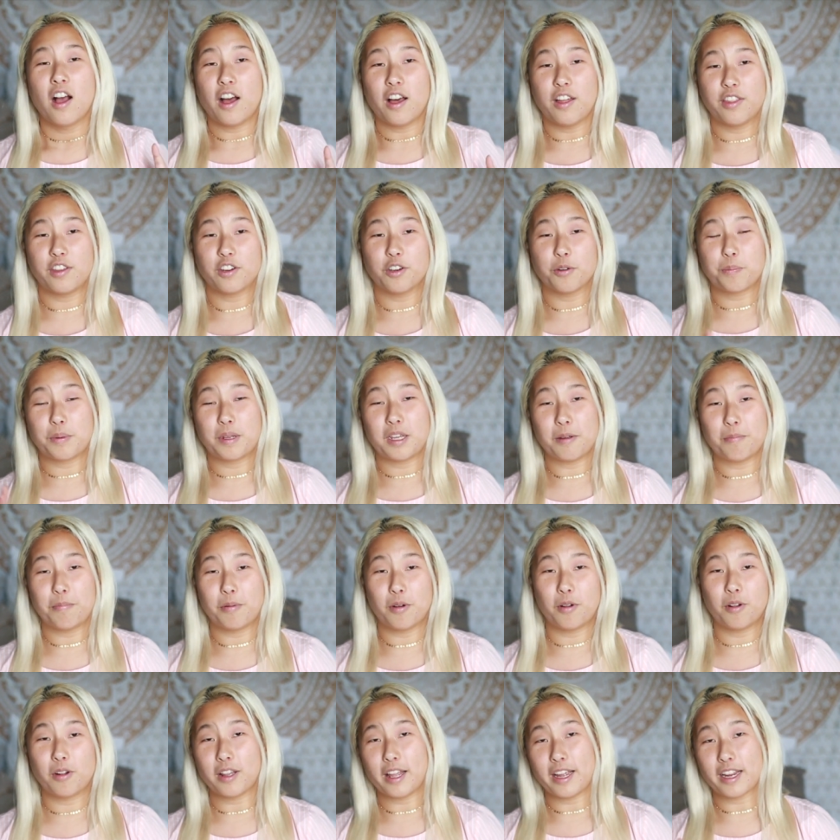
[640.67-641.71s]
other
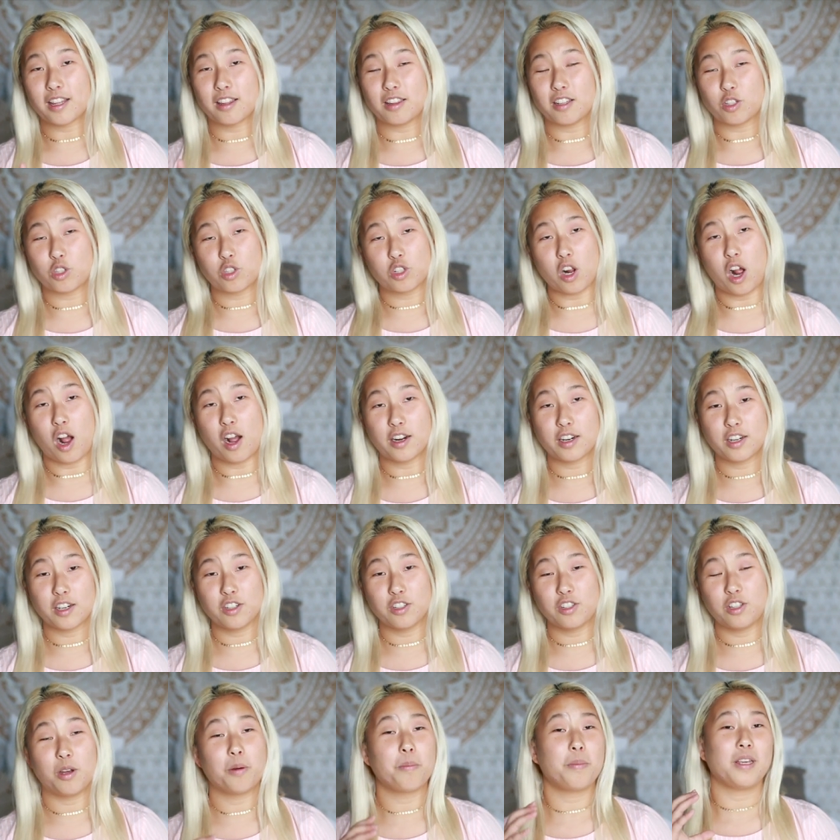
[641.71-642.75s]
people like the
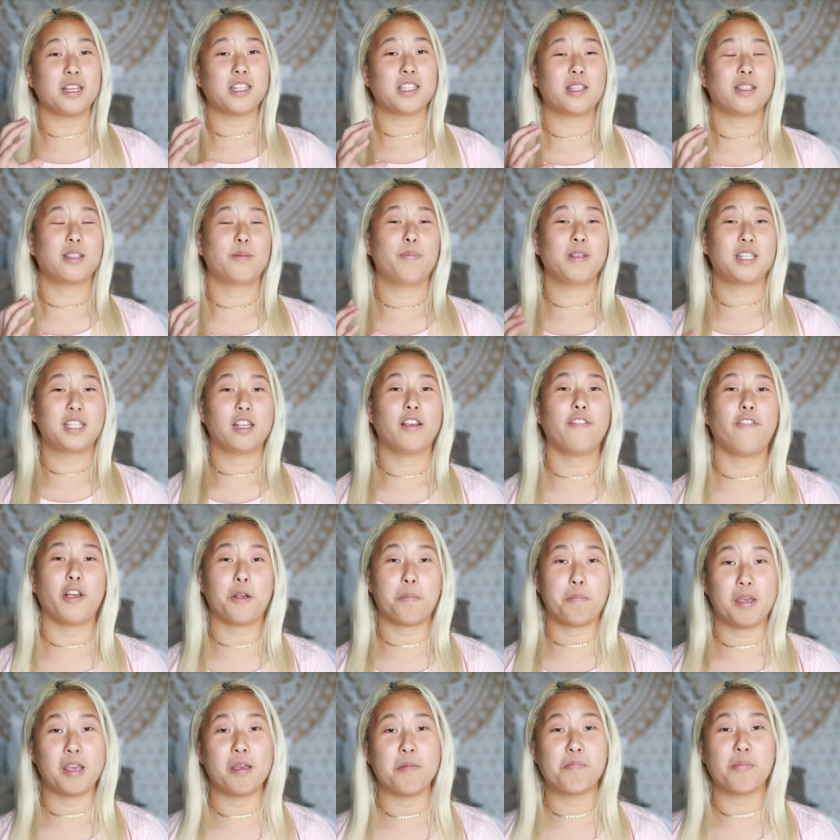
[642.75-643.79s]
stalkers there'll be
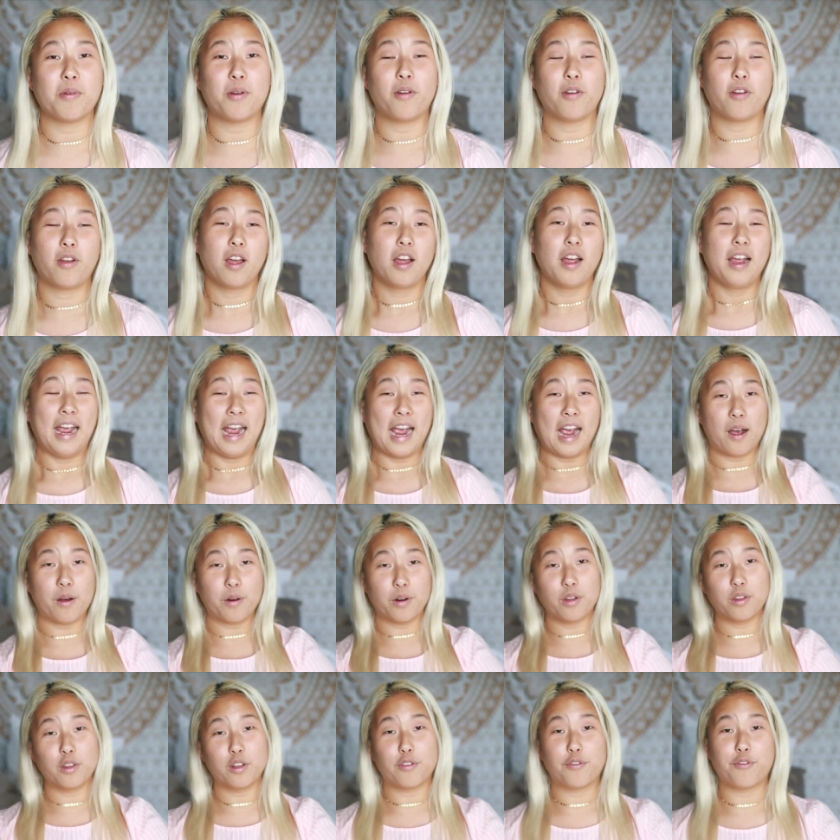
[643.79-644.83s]
specific people out
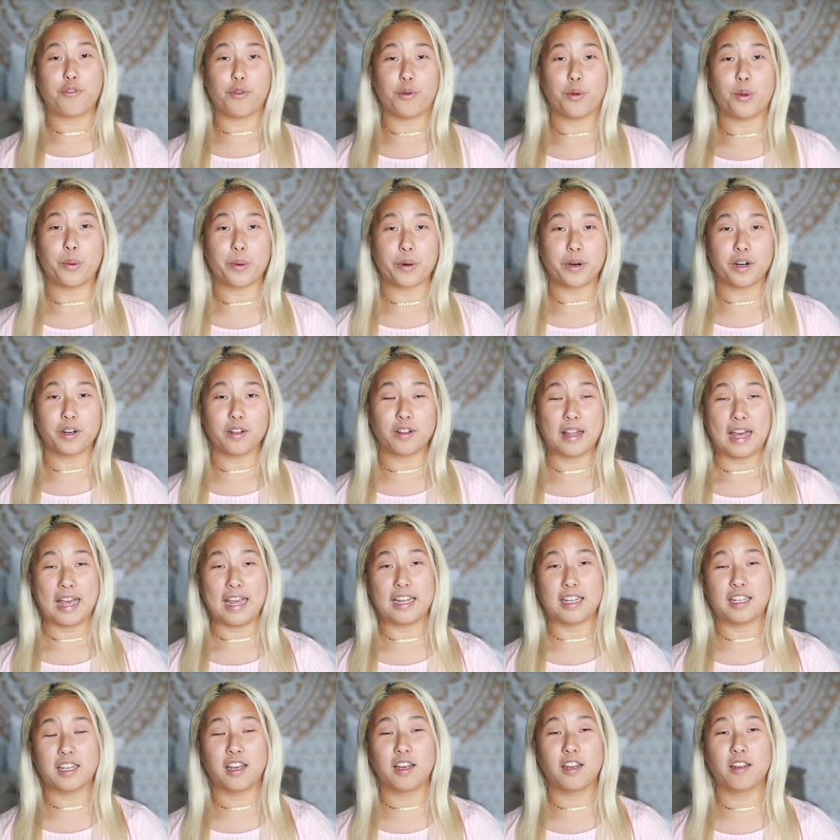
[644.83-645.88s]
on the floor
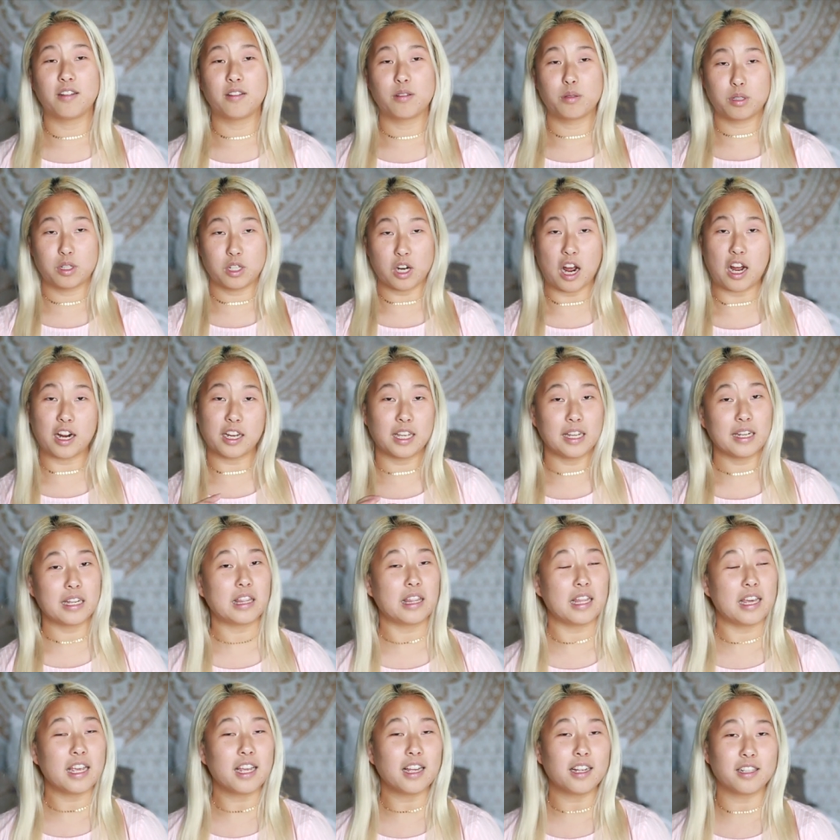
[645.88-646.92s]
like stocking
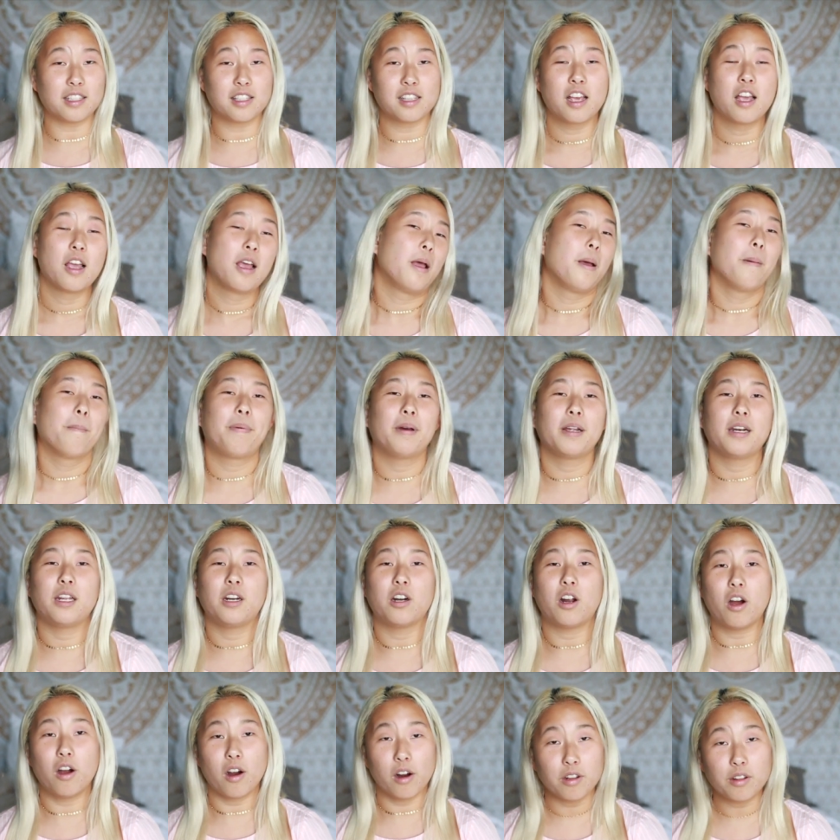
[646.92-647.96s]
things but in
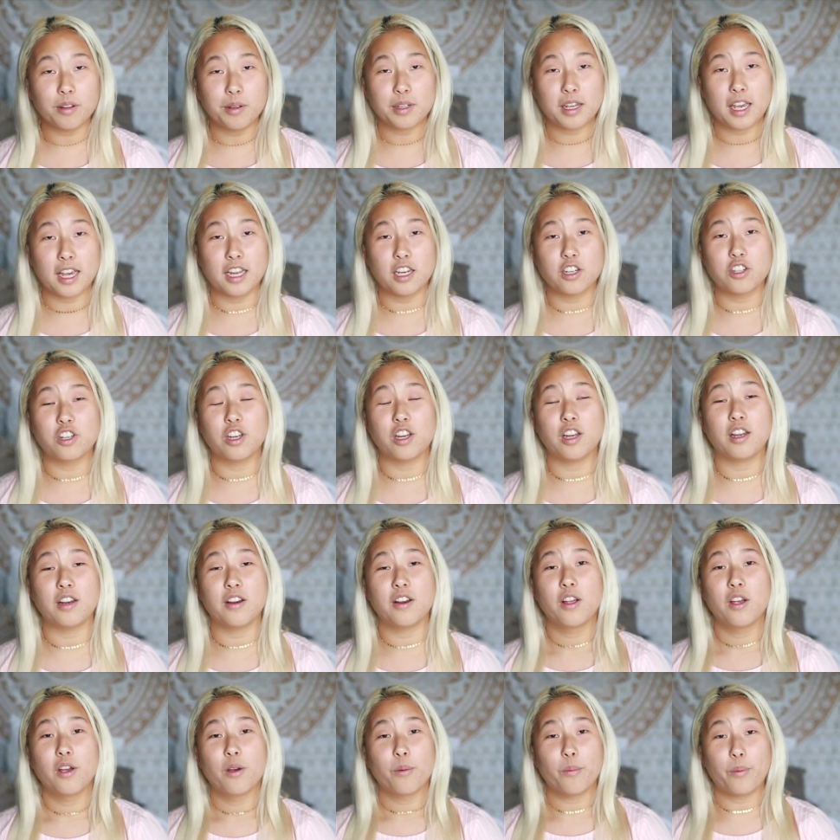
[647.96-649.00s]
our location
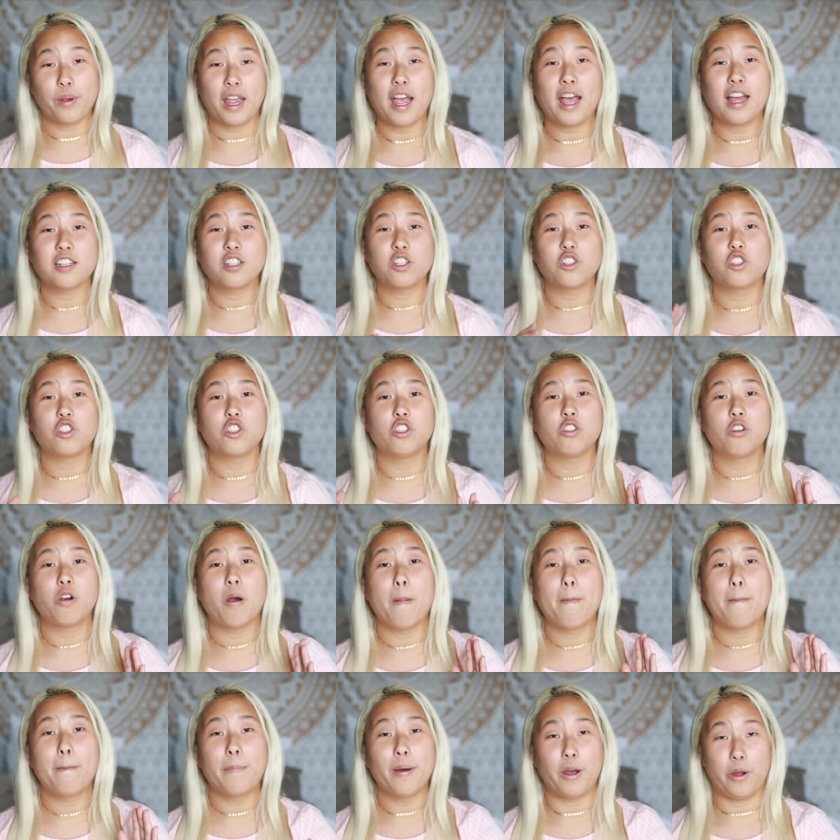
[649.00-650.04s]
we had to do
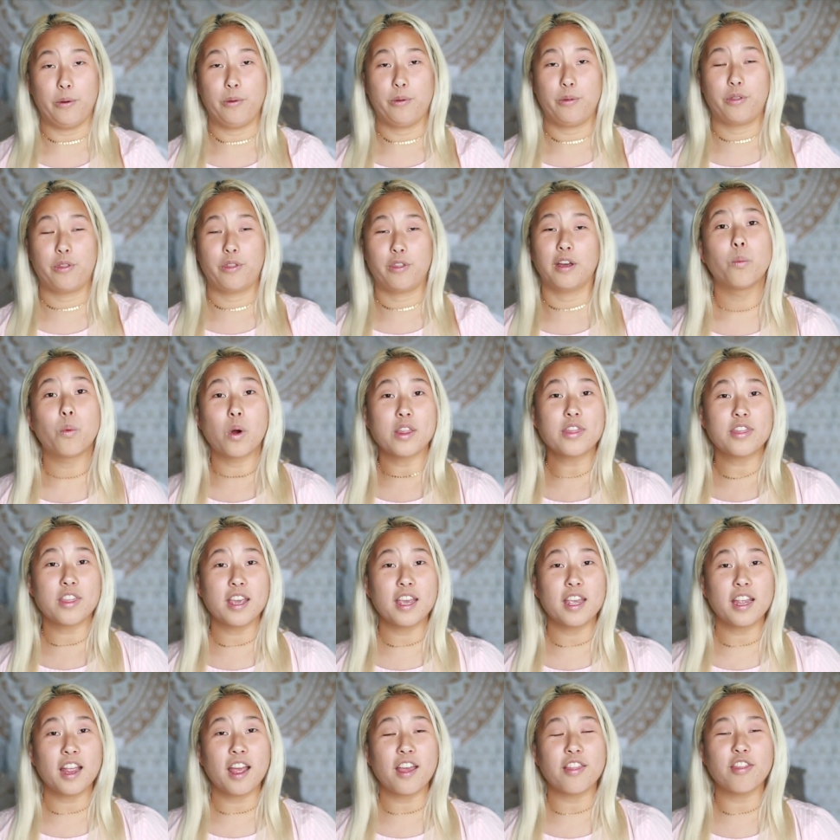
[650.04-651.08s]
both one
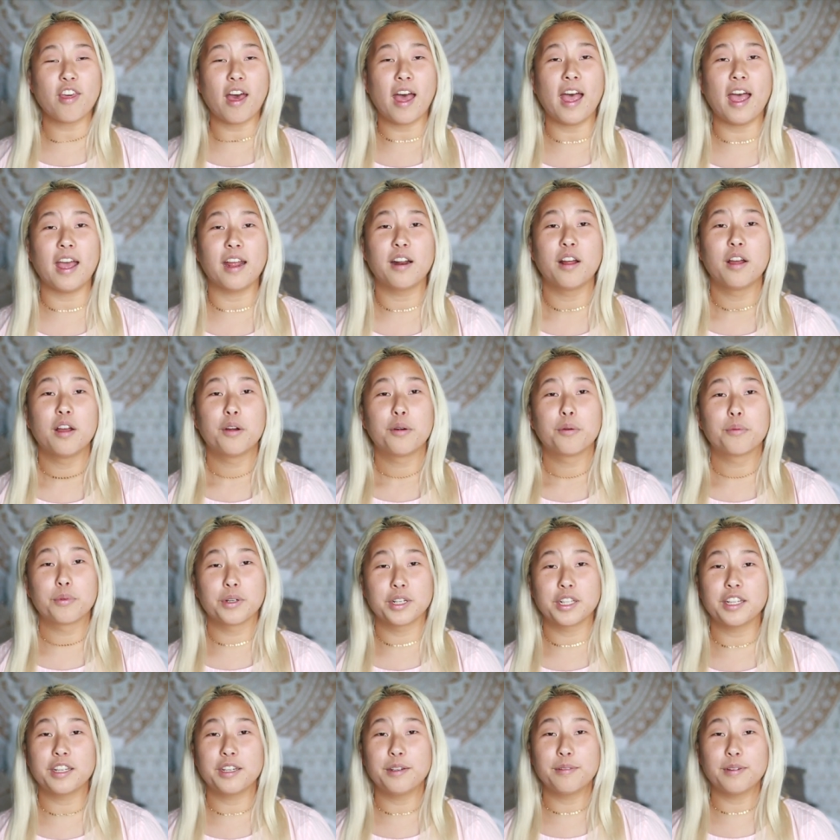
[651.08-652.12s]
thing that
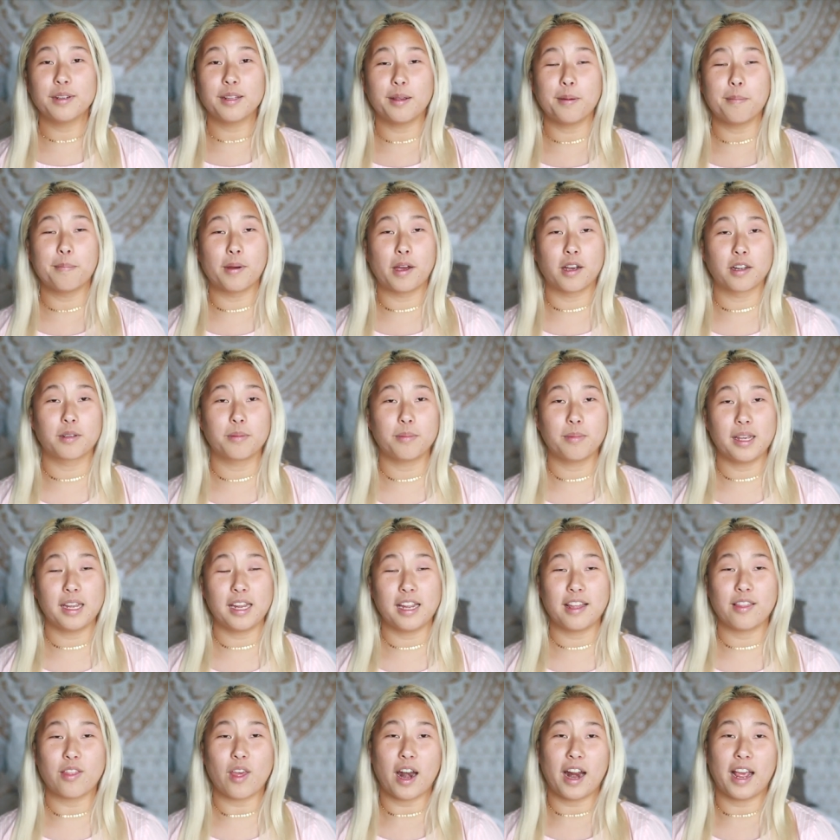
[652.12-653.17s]
really really bugged
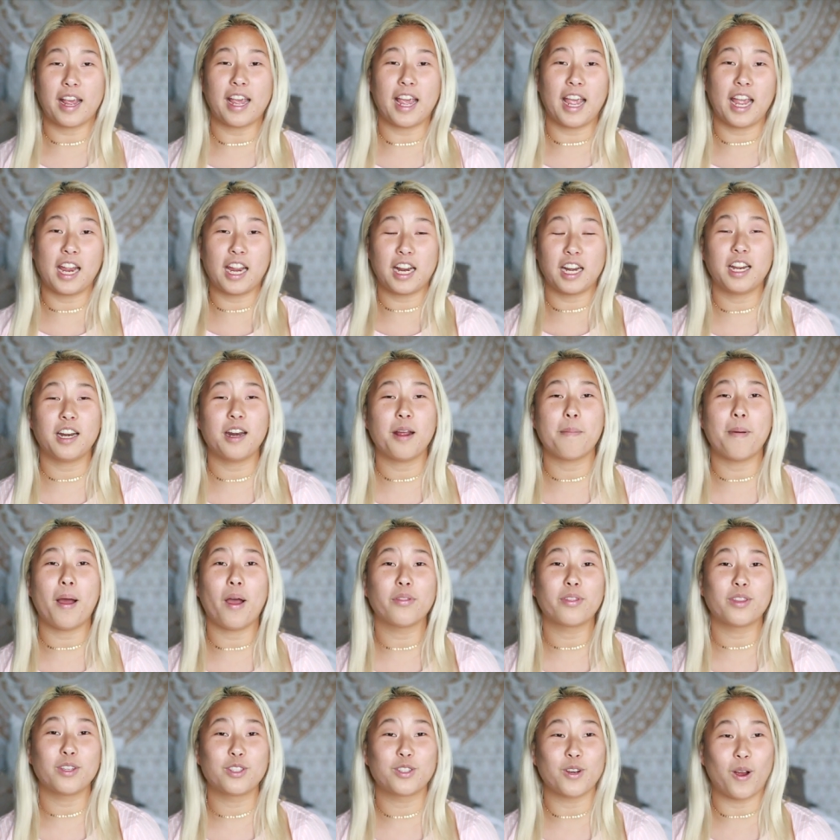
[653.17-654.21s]
me that I hated
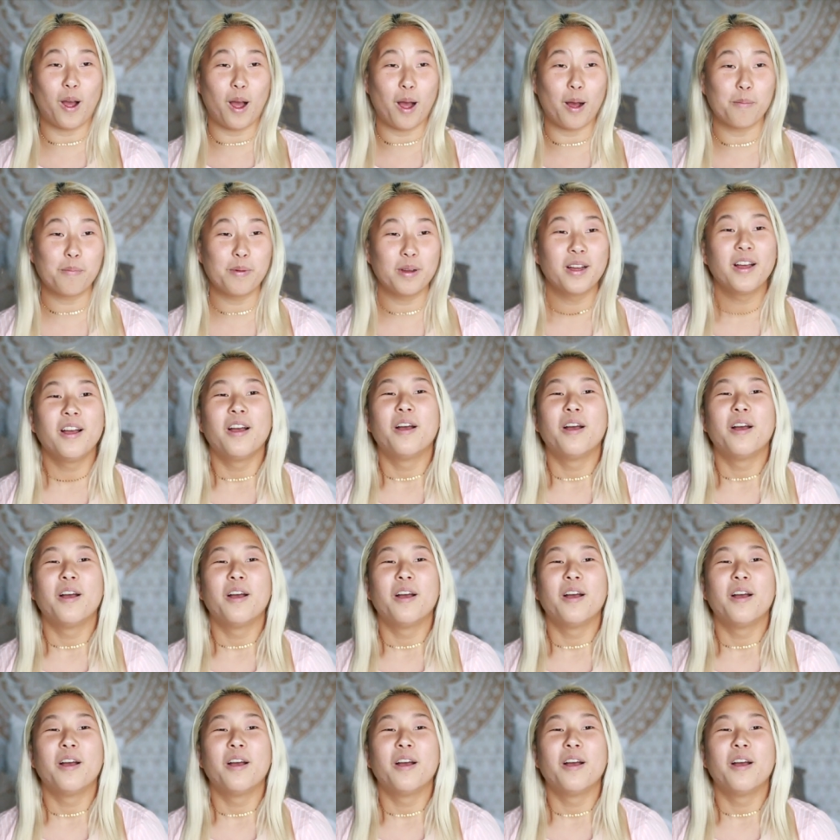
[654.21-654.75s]
about the job